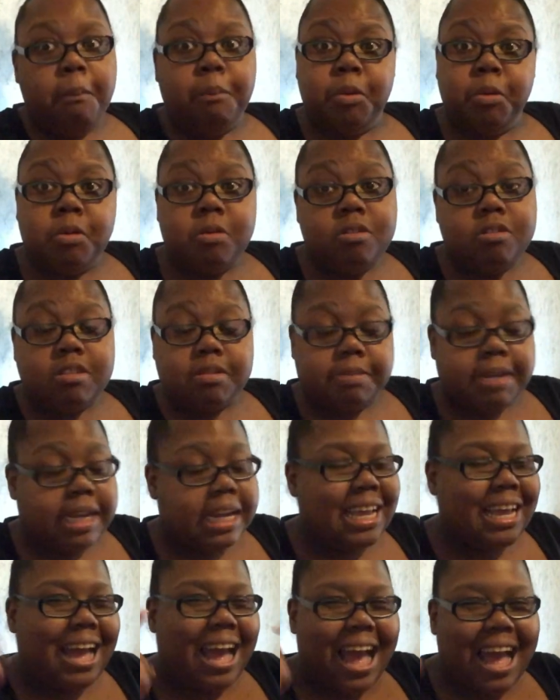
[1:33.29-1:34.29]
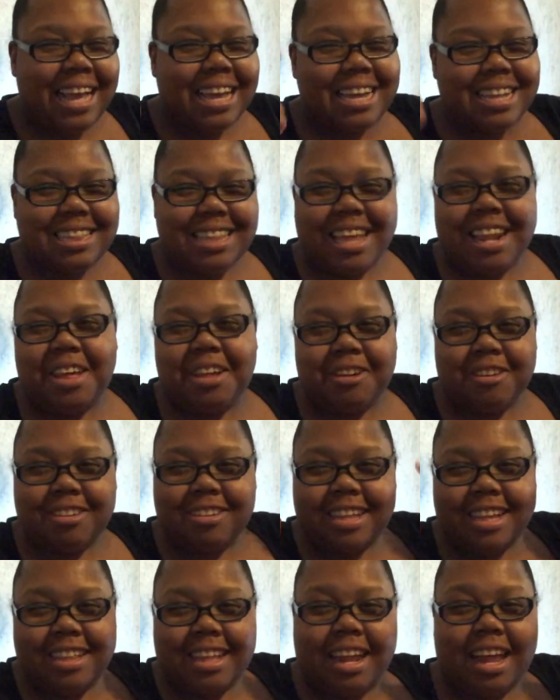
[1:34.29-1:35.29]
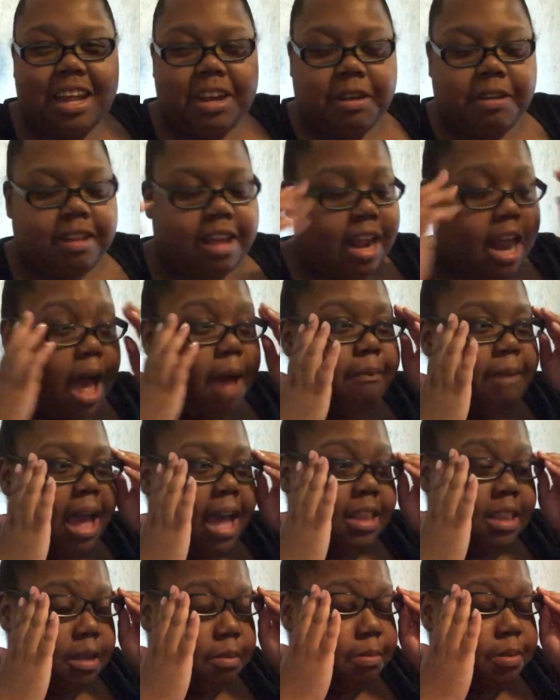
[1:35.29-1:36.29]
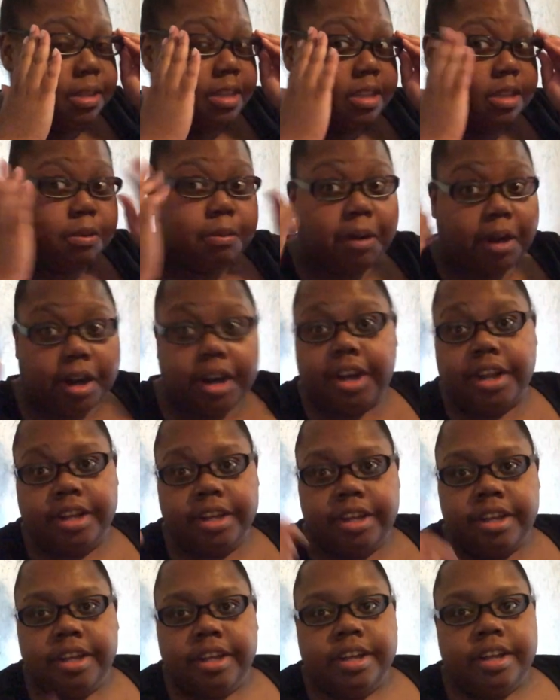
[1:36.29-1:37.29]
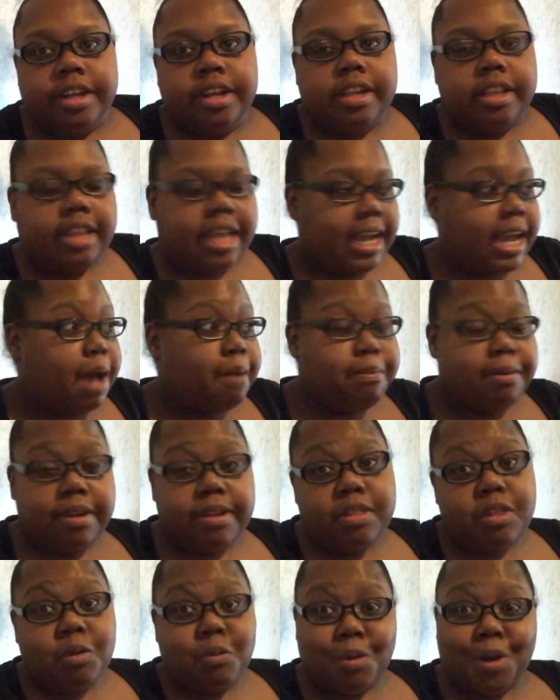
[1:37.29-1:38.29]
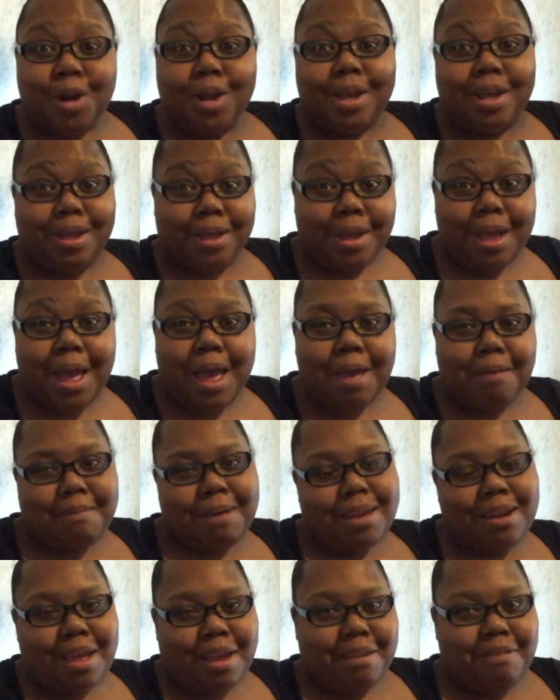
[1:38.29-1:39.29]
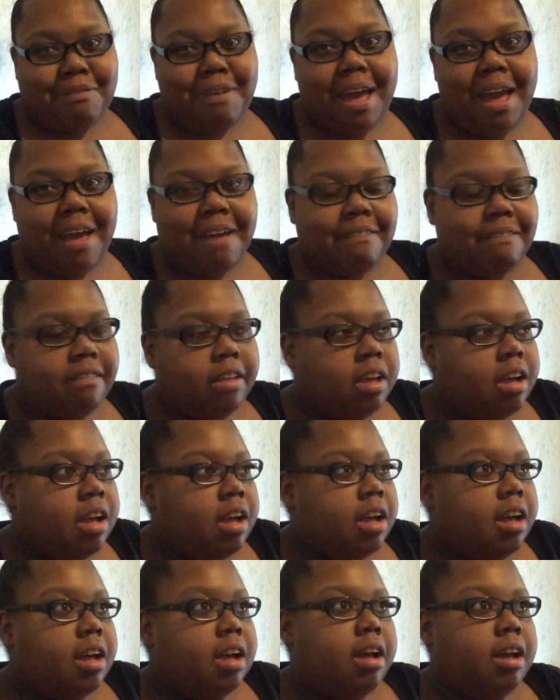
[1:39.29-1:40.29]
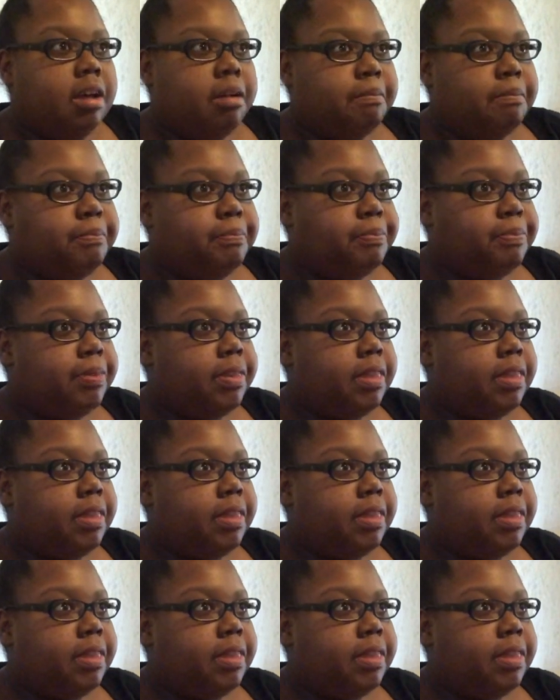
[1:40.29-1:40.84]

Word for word: bukus of money. I get that, I understand that, I know that. I'm gonna have to put in the work like I put in the work at my 9-to-5.